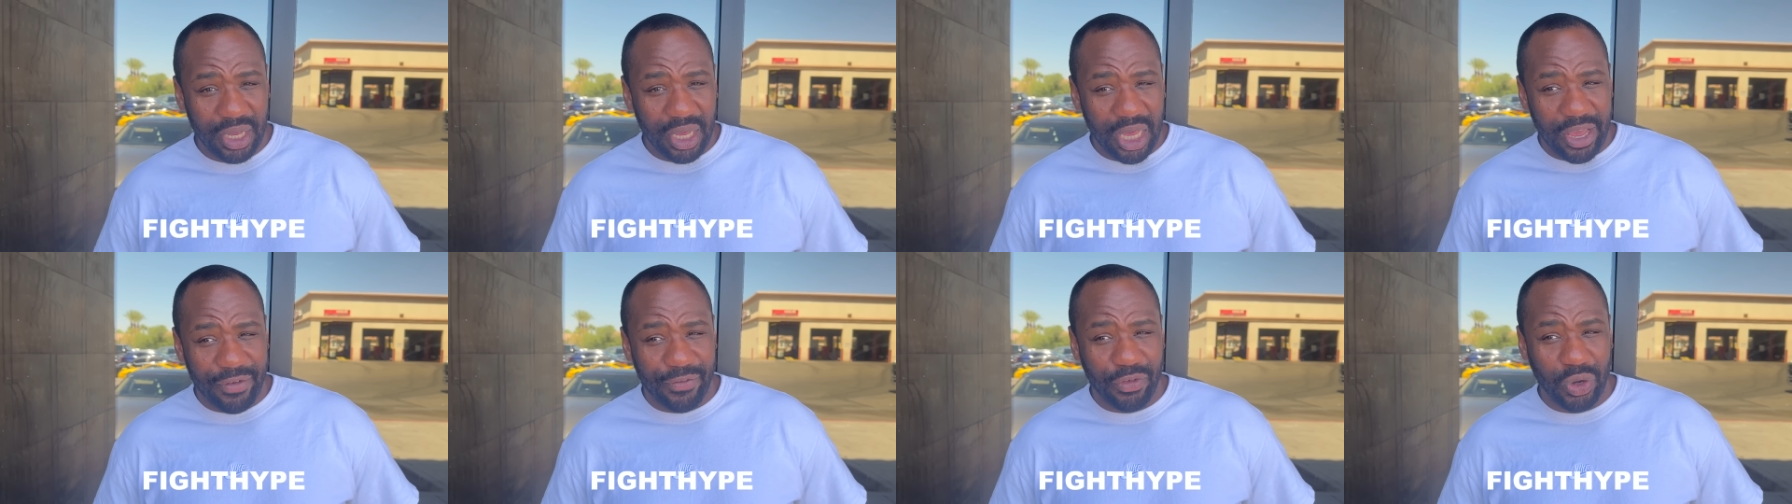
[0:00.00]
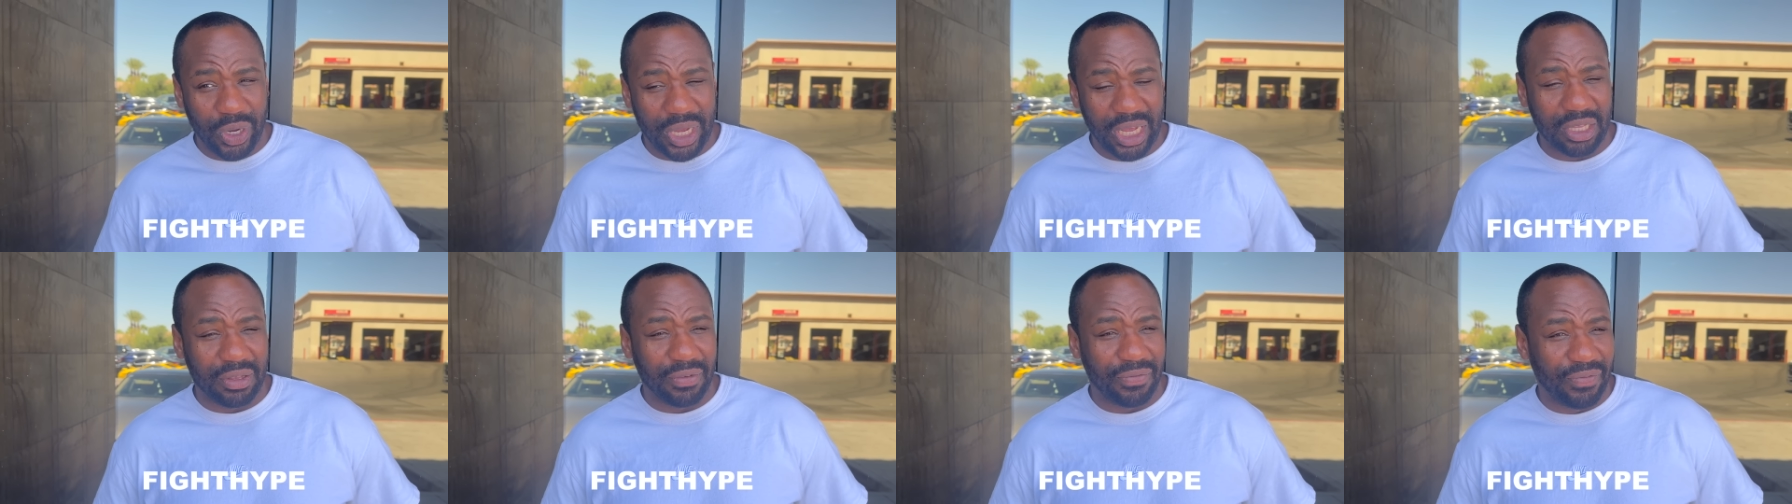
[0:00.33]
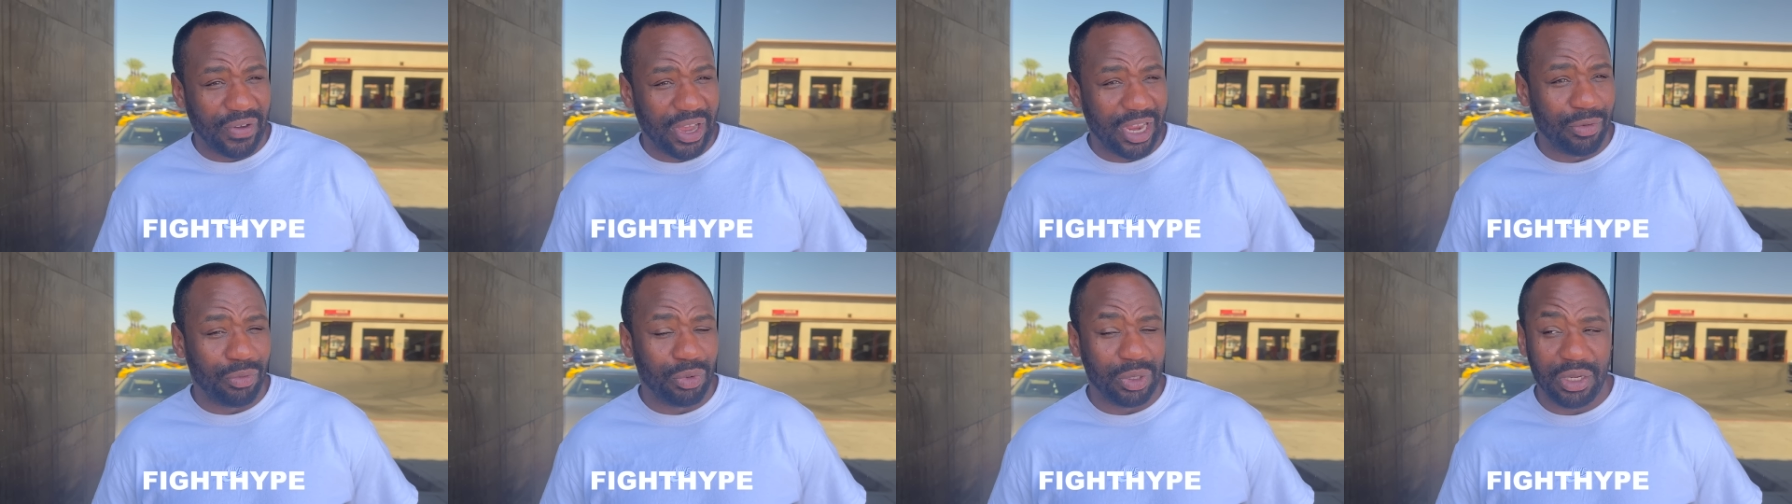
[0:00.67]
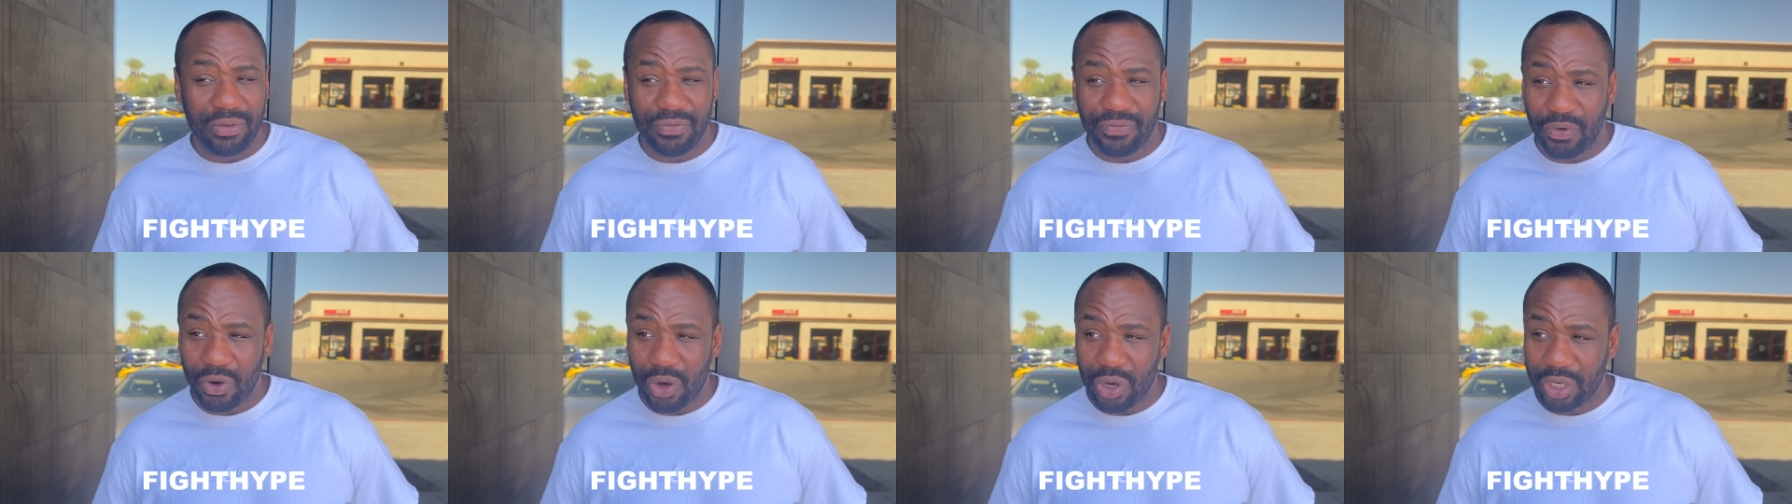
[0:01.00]
If you look at the fight when he
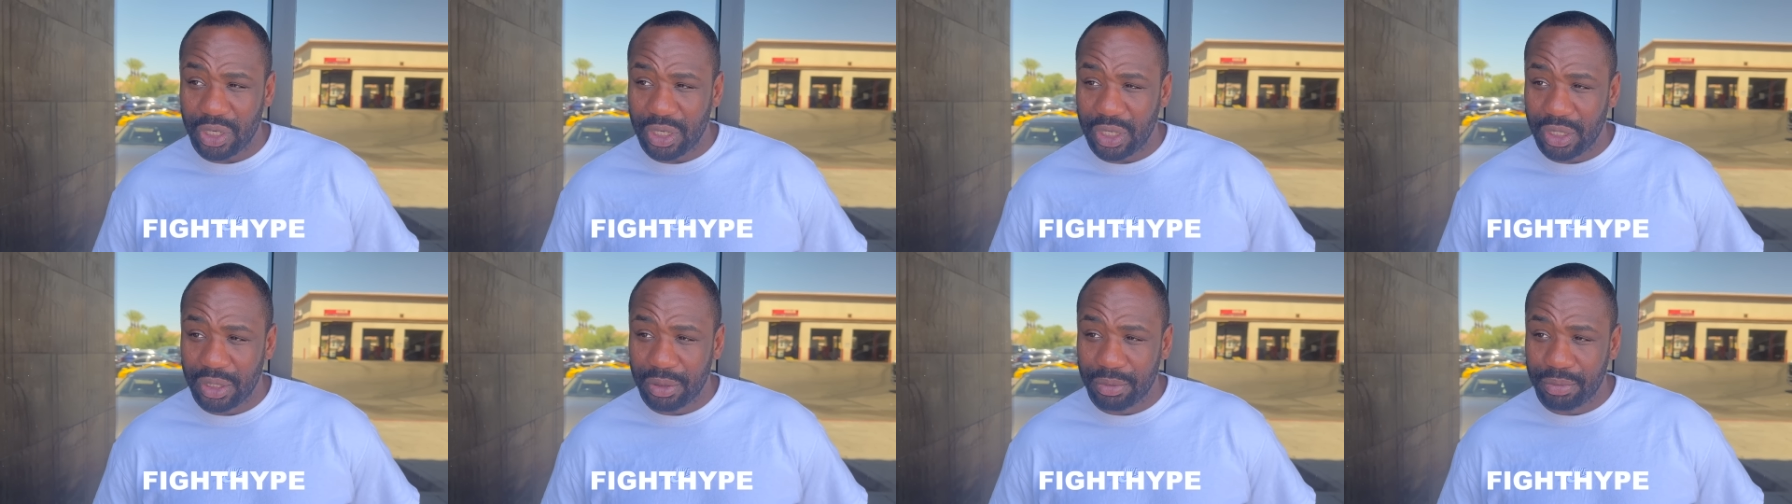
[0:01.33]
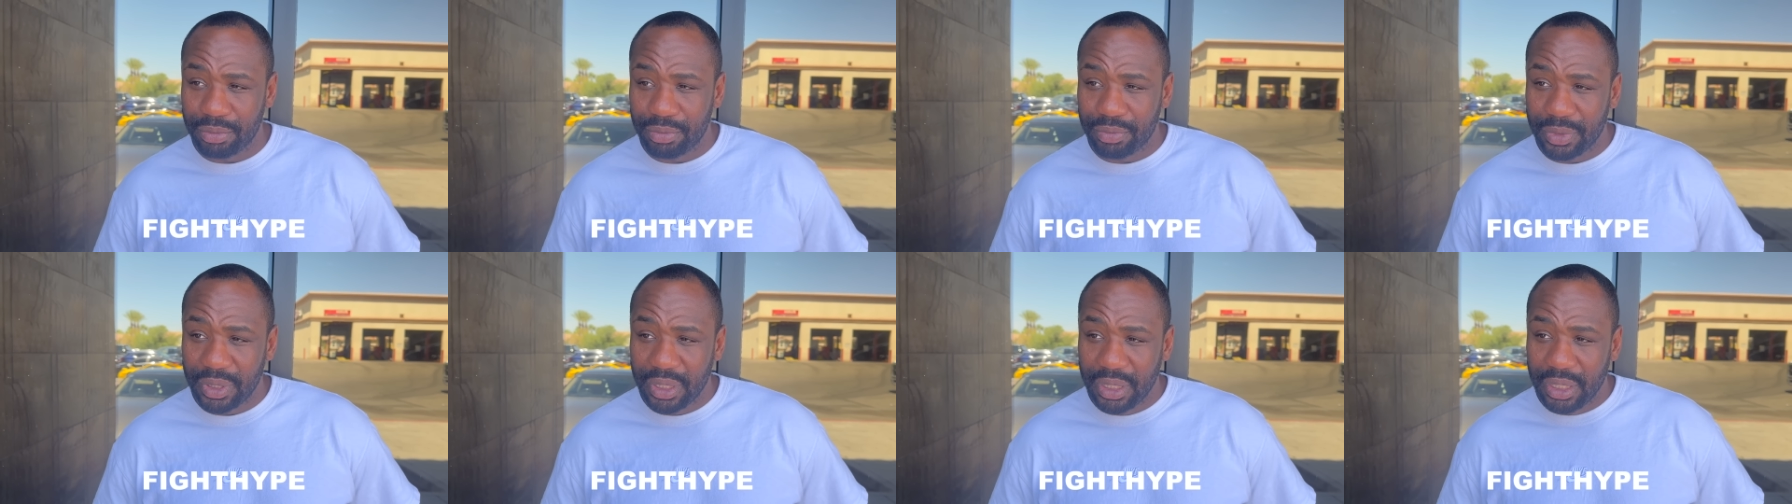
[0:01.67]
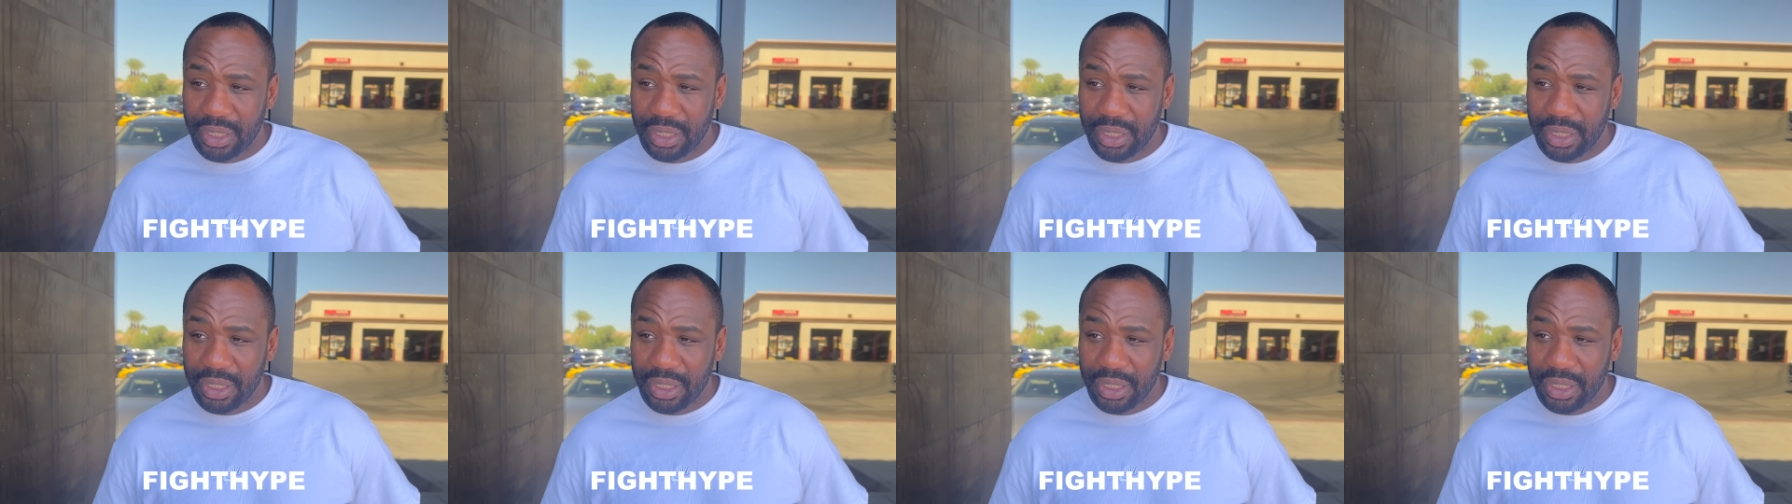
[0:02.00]
fought um,